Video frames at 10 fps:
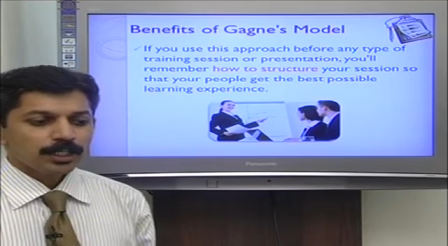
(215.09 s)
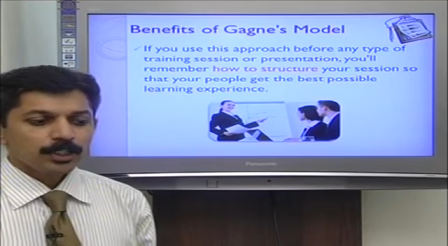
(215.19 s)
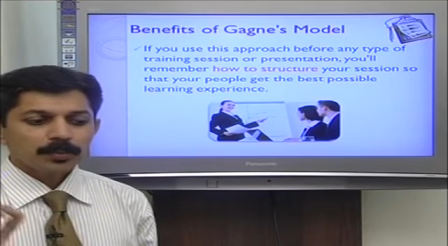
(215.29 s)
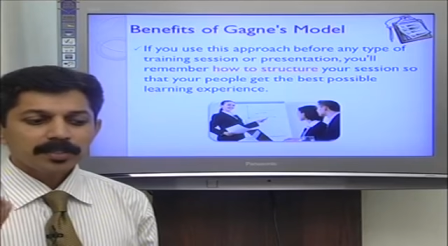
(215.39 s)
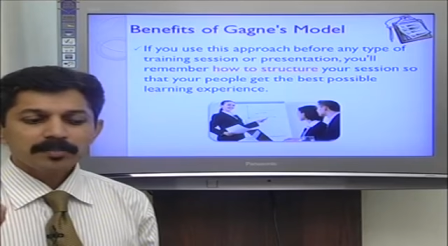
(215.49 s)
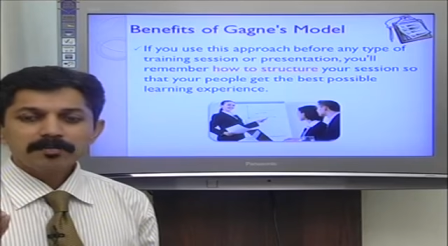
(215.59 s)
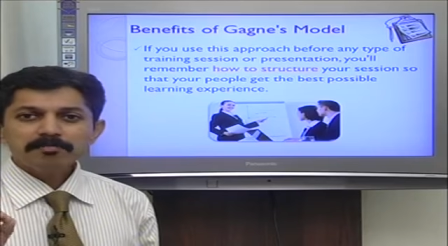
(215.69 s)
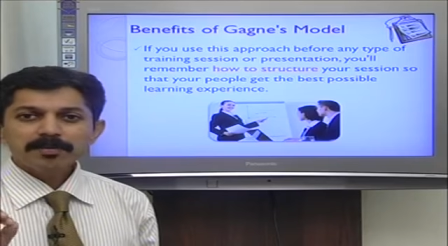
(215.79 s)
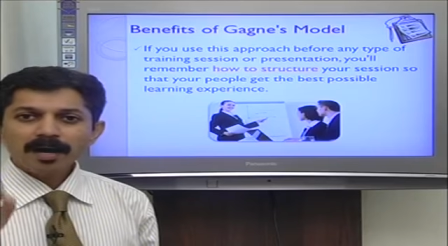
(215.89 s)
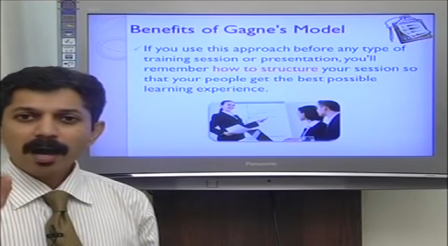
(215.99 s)
you will
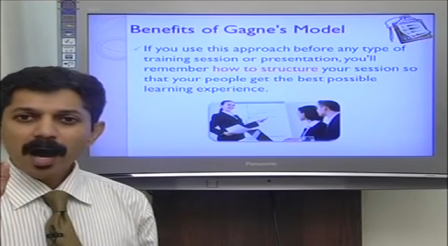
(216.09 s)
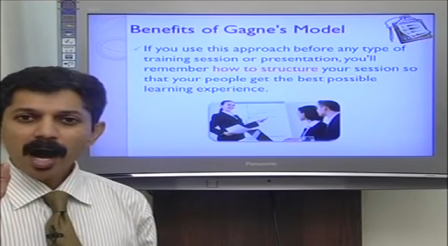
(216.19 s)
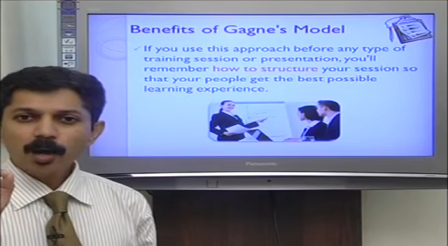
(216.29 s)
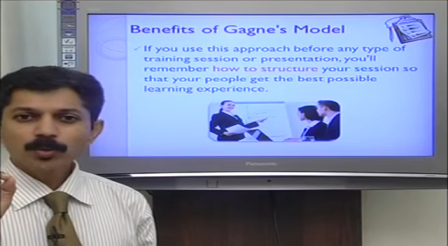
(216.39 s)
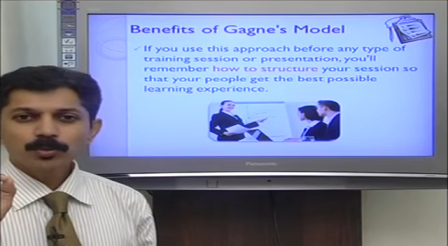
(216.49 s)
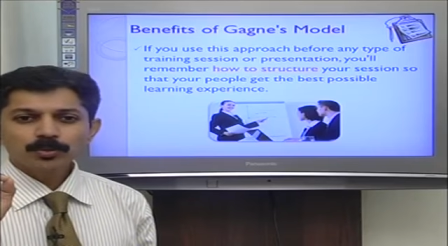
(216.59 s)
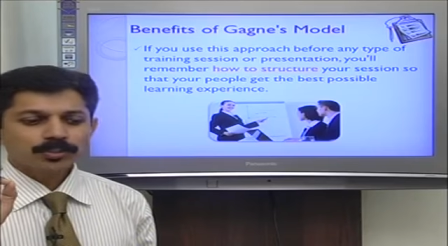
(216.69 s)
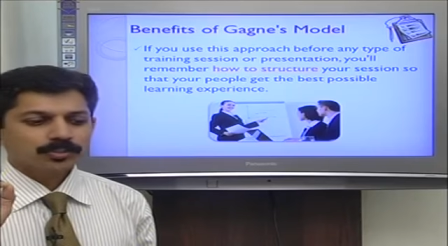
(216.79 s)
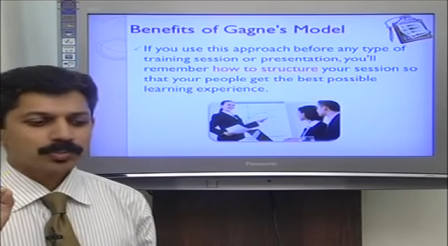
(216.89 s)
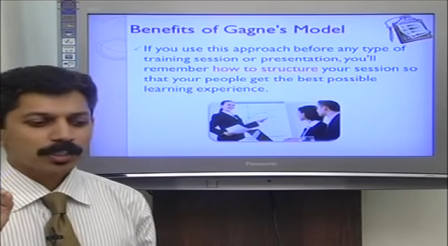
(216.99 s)
remember how to
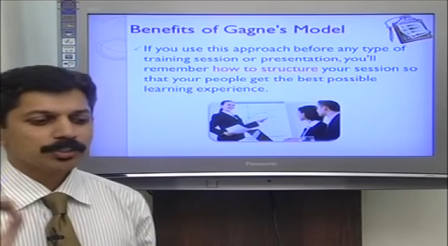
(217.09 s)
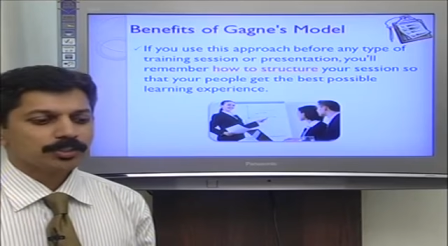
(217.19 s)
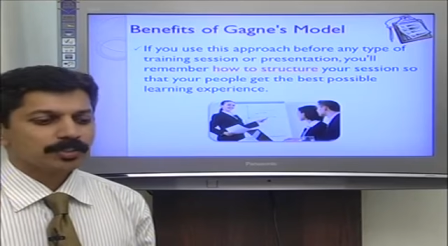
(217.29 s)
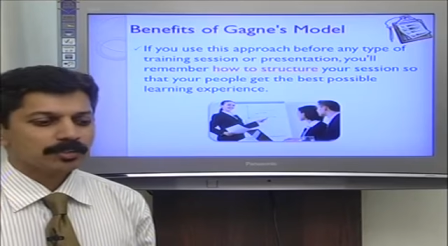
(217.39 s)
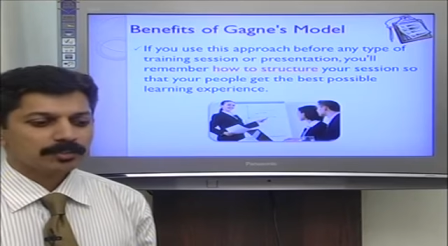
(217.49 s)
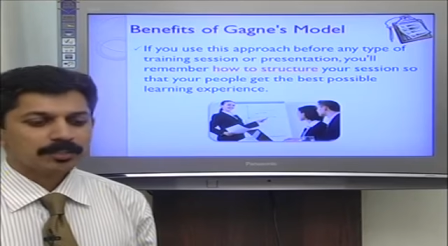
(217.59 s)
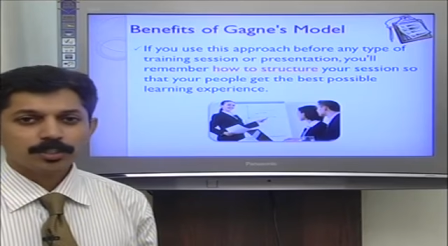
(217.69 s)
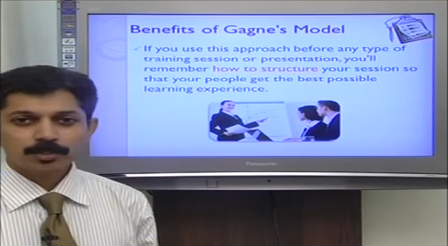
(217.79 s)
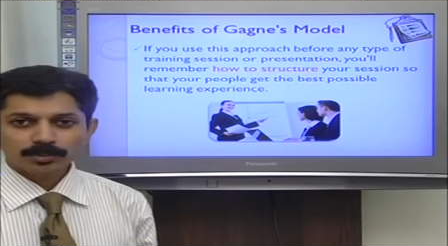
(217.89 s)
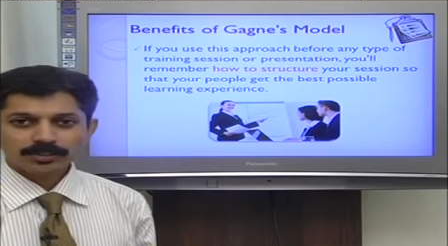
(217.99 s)
structure
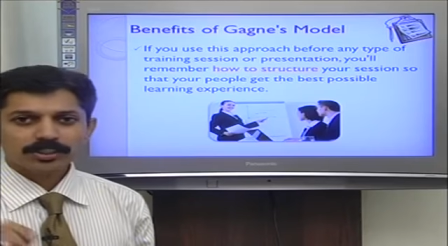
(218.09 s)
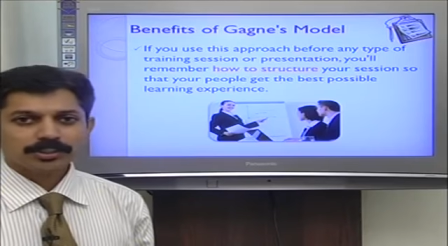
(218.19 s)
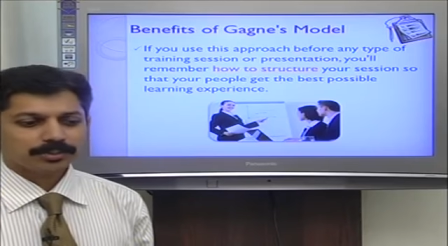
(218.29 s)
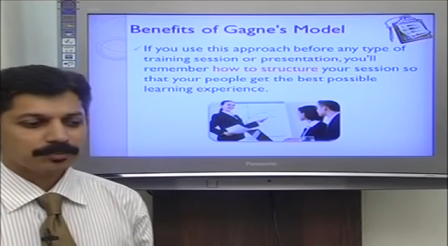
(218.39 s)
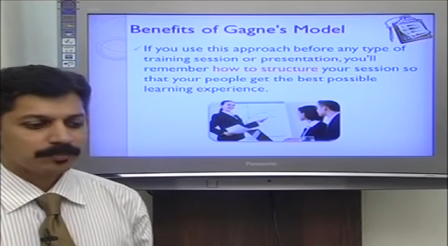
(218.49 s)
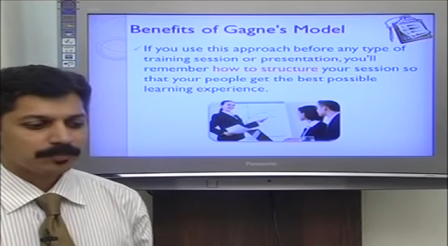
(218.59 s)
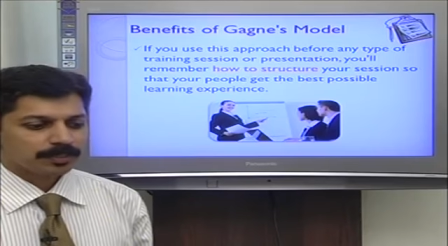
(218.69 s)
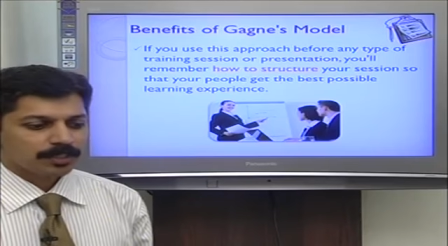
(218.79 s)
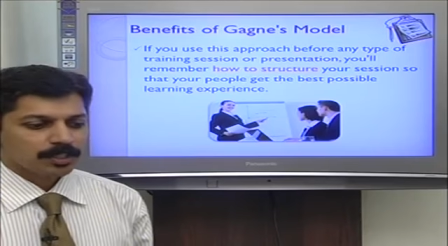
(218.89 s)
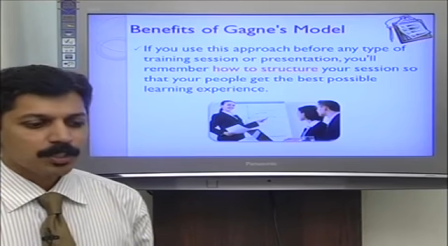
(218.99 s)
your session
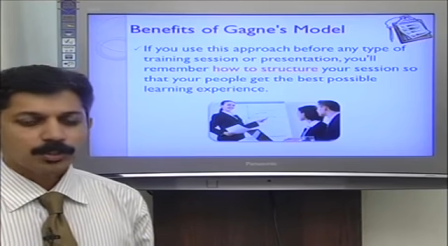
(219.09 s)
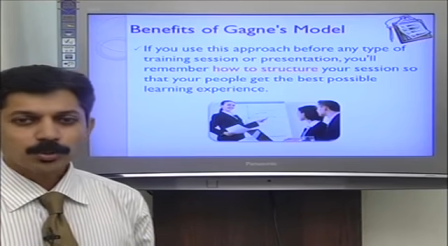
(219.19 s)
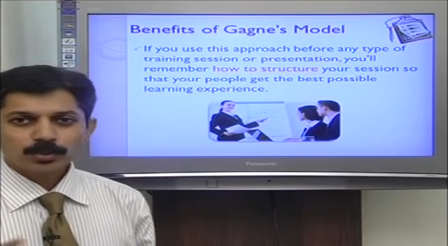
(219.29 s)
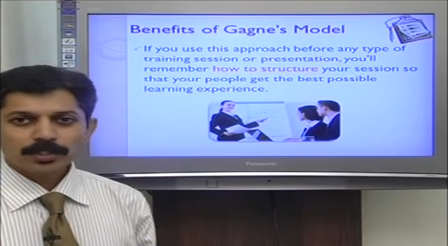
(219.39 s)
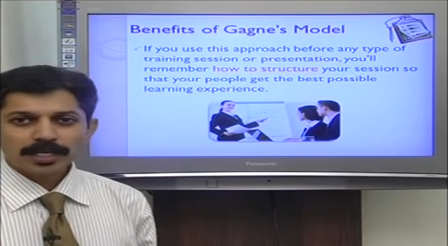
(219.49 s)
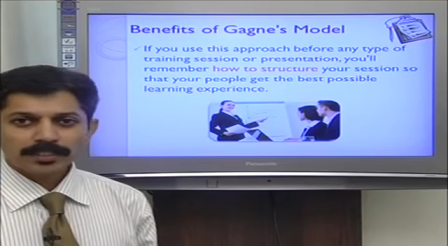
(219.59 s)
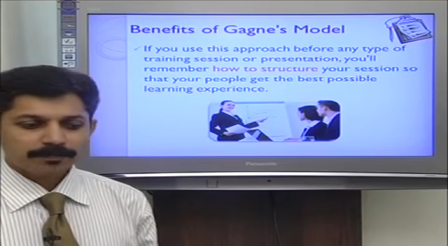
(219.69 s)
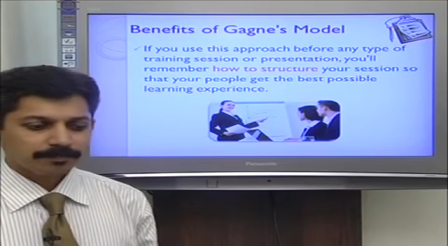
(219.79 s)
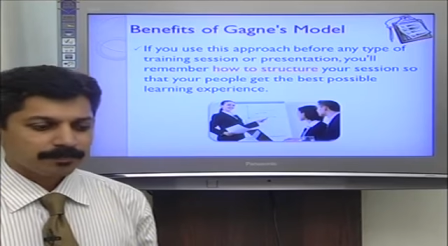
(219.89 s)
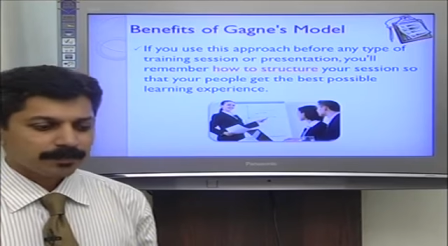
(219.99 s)
so that
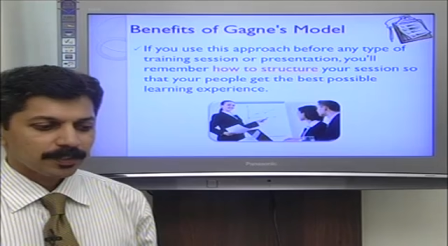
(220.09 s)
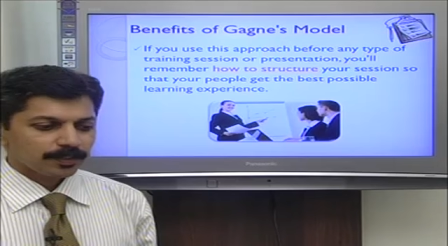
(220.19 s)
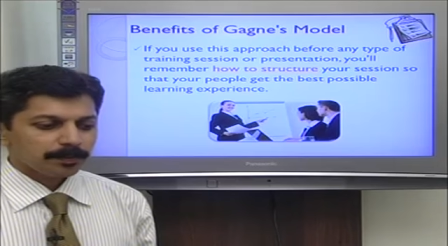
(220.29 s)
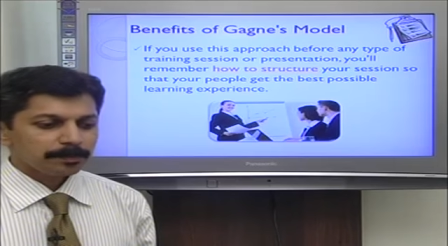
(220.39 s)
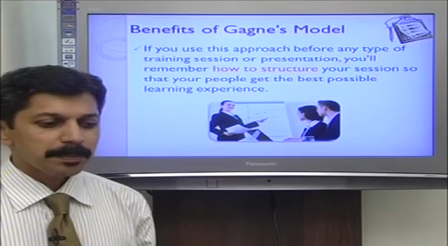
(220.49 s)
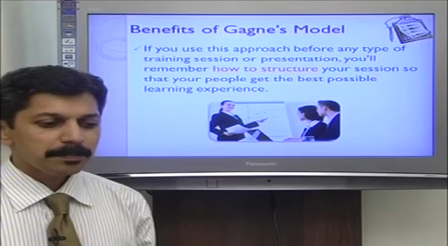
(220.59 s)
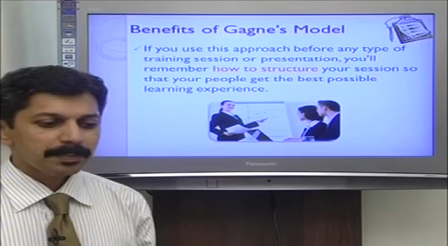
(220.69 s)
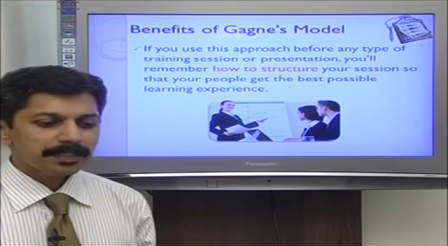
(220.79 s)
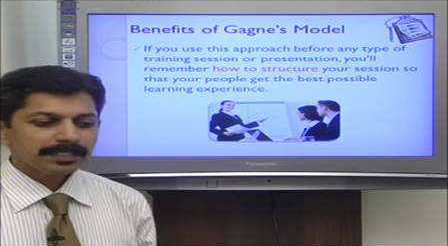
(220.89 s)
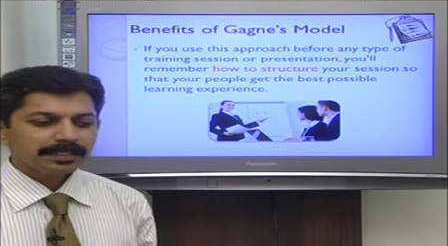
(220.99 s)
your
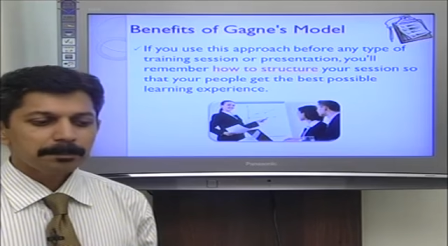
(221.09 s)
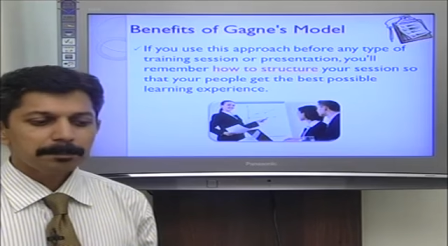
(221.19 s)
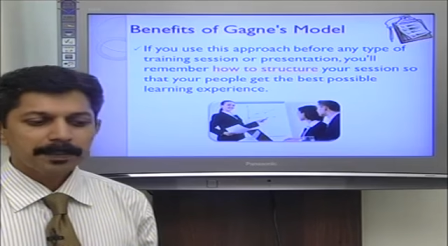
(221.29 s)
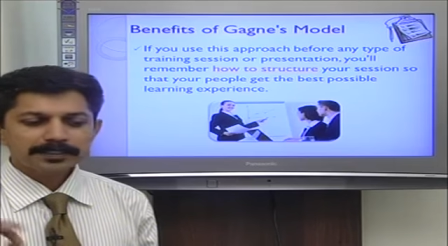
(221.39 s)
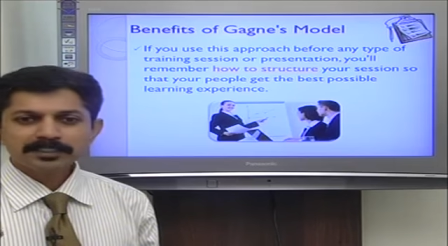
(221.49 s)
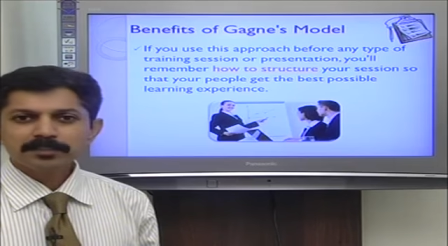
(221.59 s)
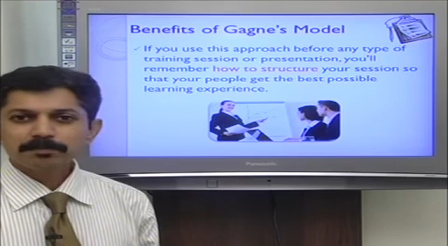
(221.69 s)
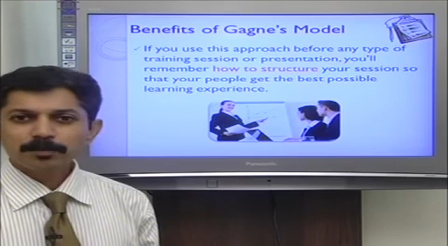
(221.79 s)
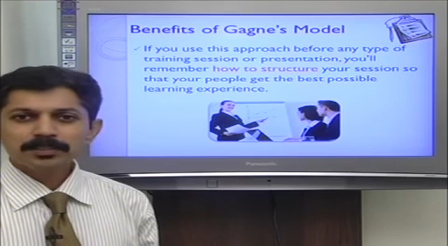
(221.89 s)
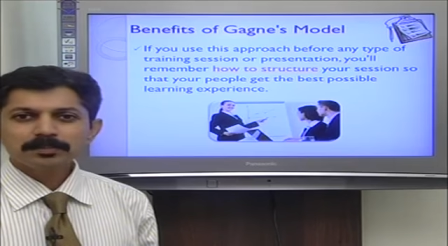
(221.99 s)
people get the best
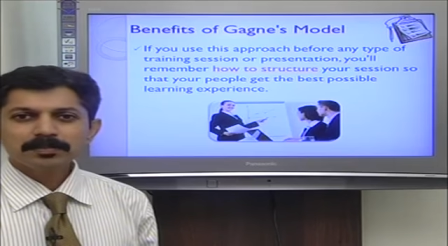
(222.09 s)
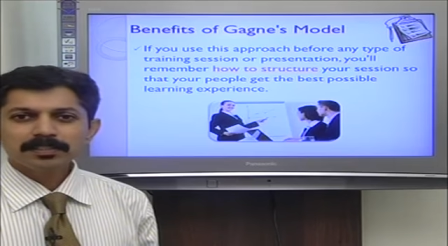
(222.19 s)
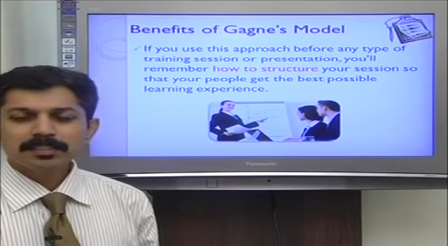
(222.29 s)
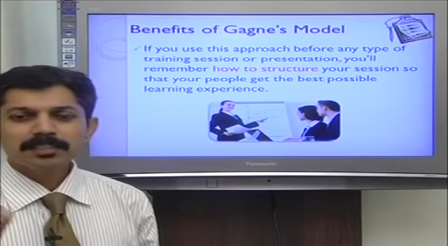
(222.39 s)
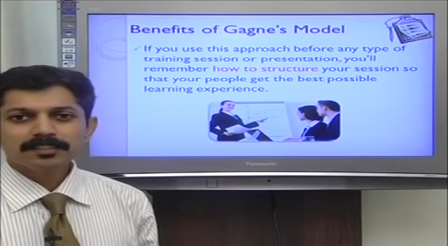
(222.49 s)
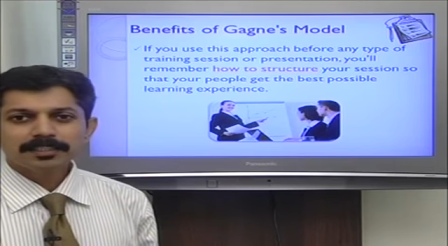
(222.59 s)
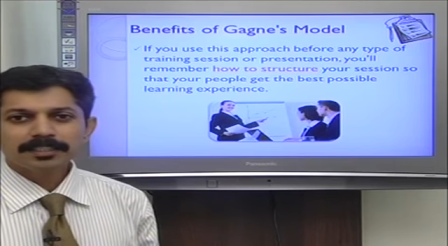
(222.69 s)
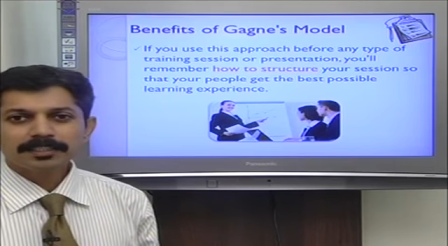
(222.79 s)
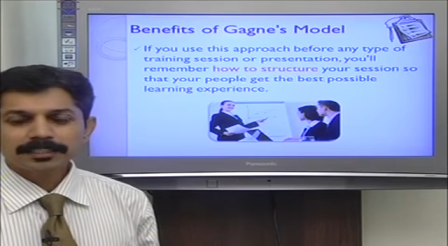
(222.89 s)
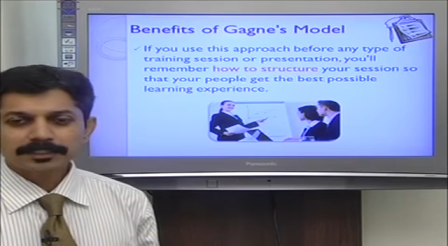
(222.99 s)
possible
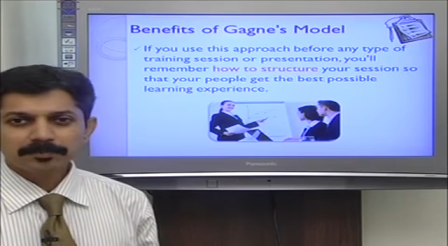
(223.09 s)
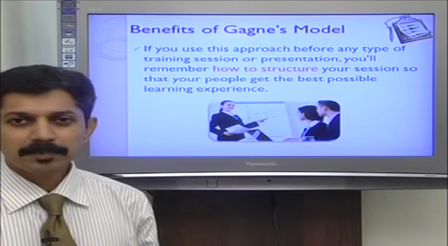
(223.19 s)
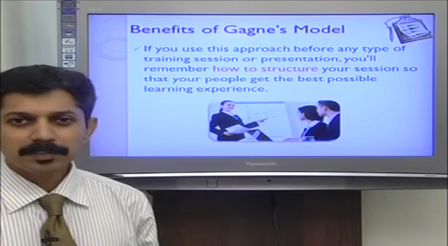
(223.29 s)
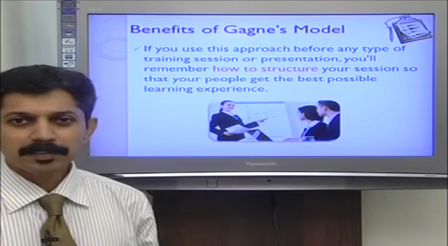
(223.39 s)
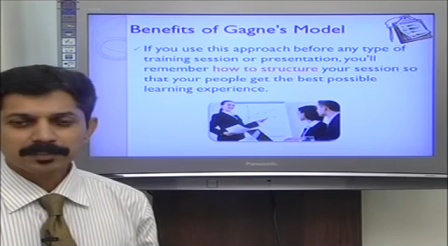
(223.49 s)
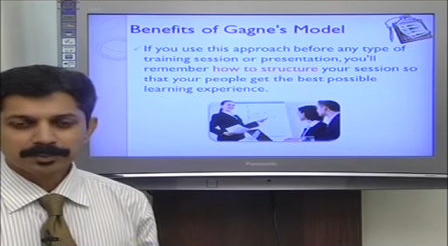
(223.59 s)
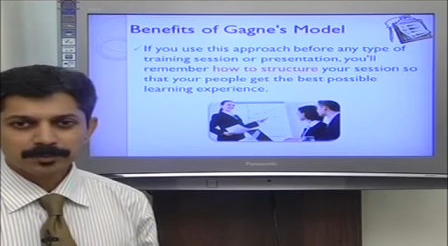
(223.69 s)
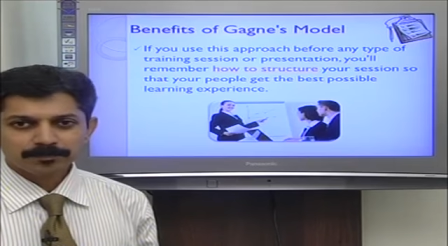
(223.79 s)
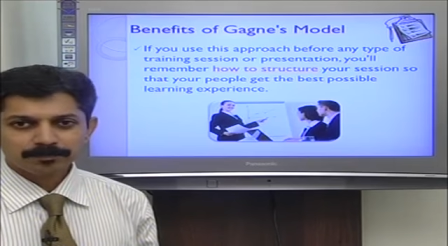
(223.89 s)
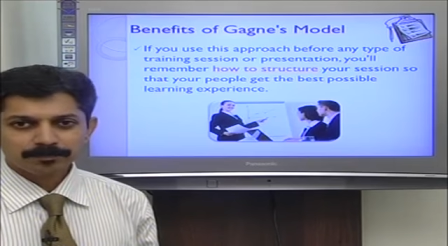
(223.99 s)
learning
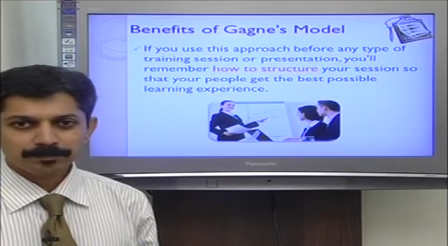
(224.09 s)
experience.